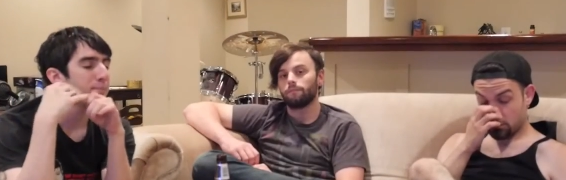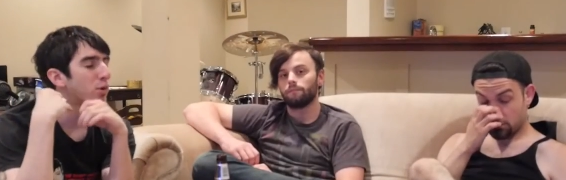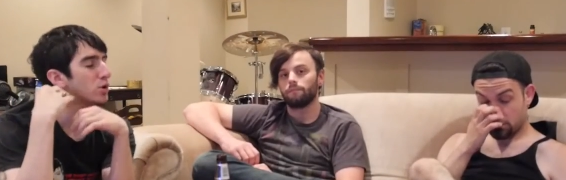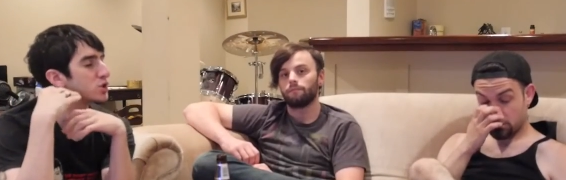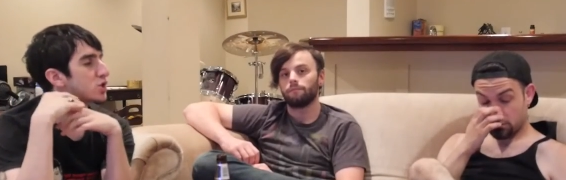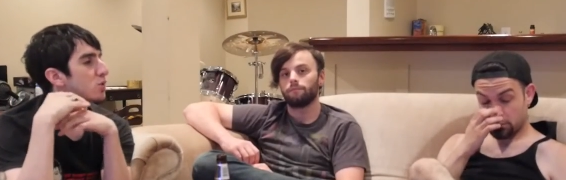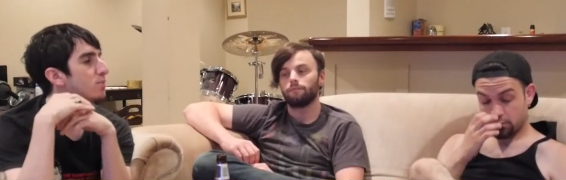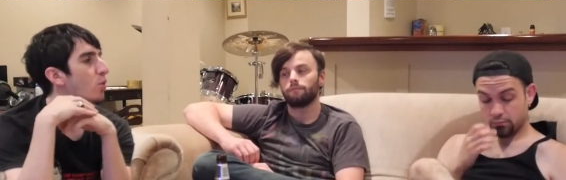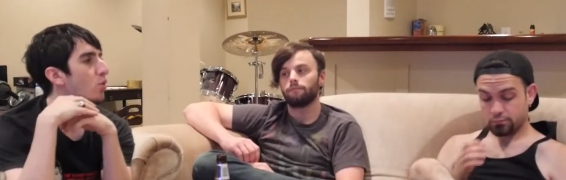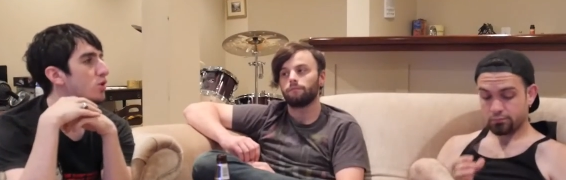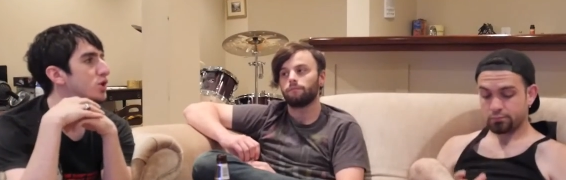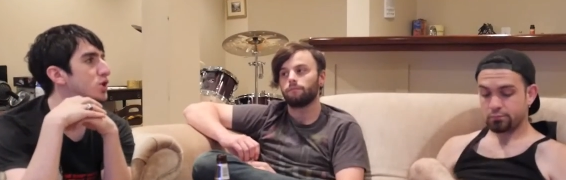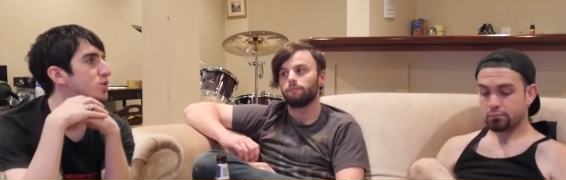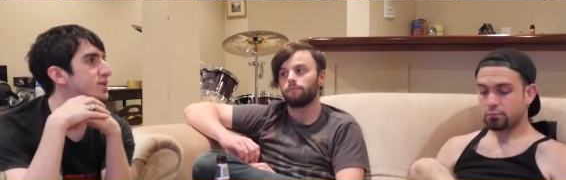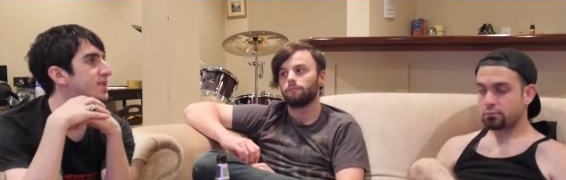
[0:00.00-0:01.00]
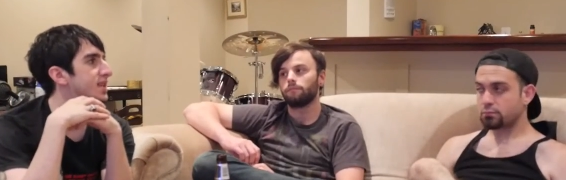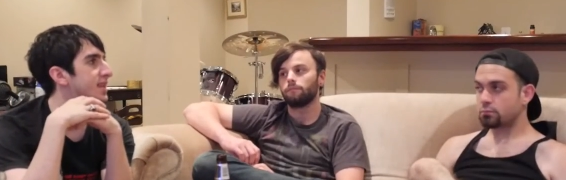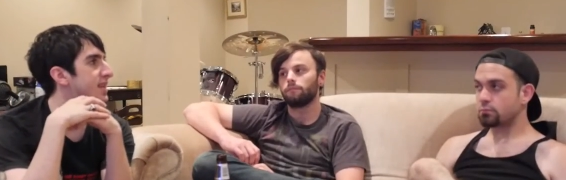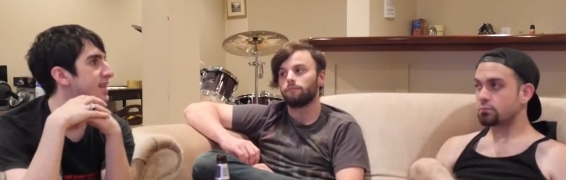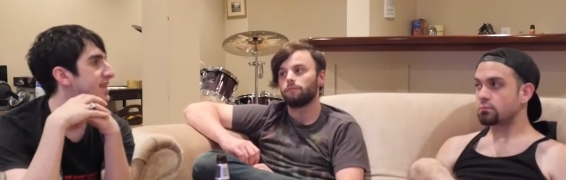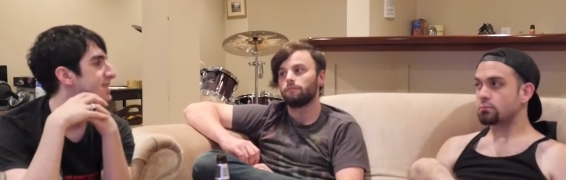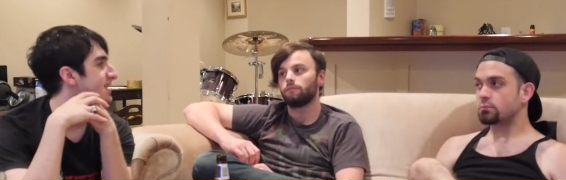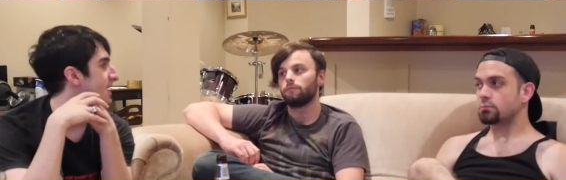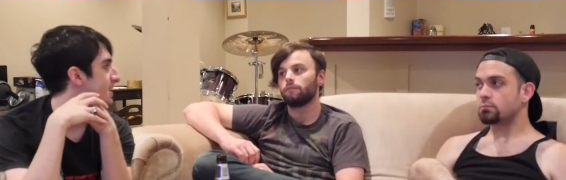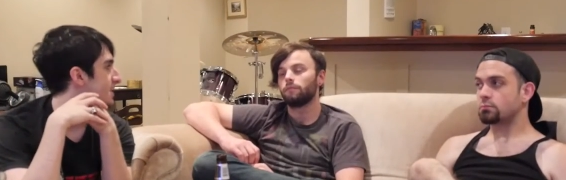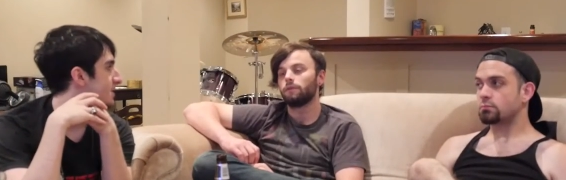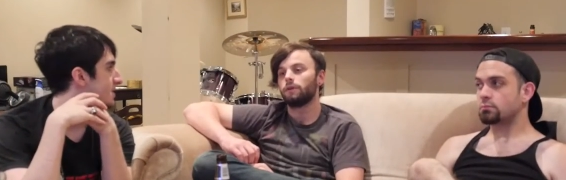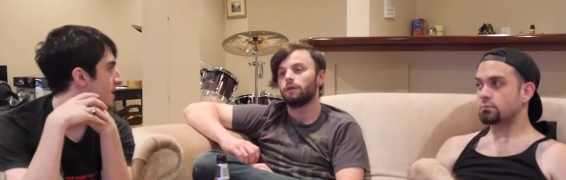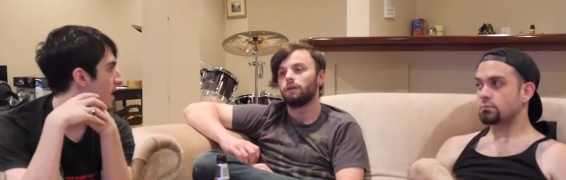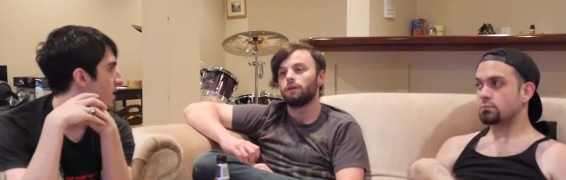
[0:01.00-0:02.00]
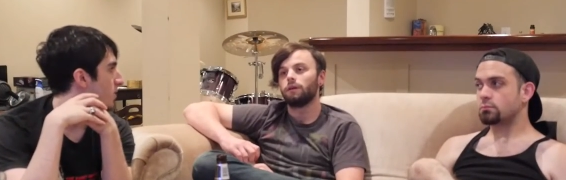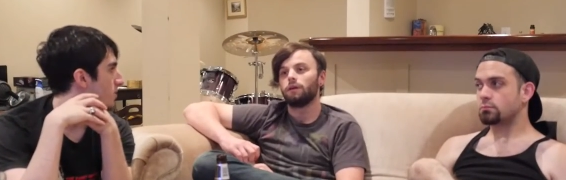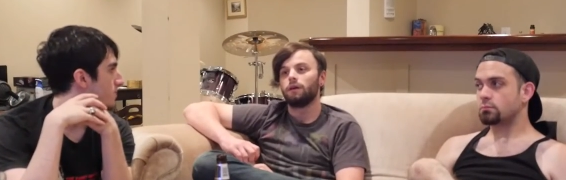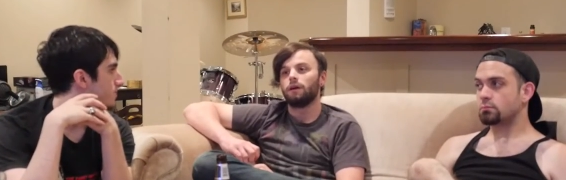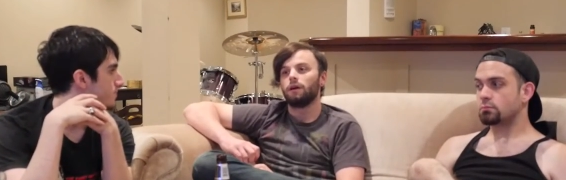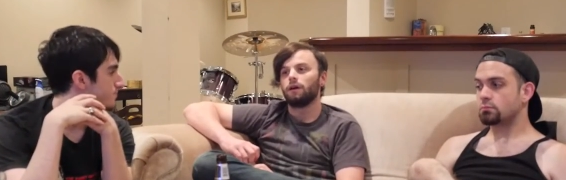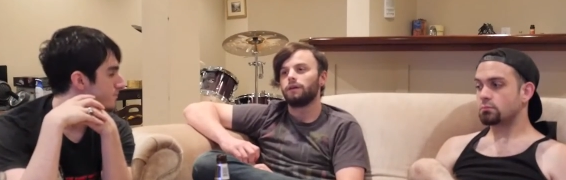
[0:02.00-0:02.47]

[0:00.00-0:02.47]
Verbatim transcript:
Speaker 1: also more used to Keating's editing style.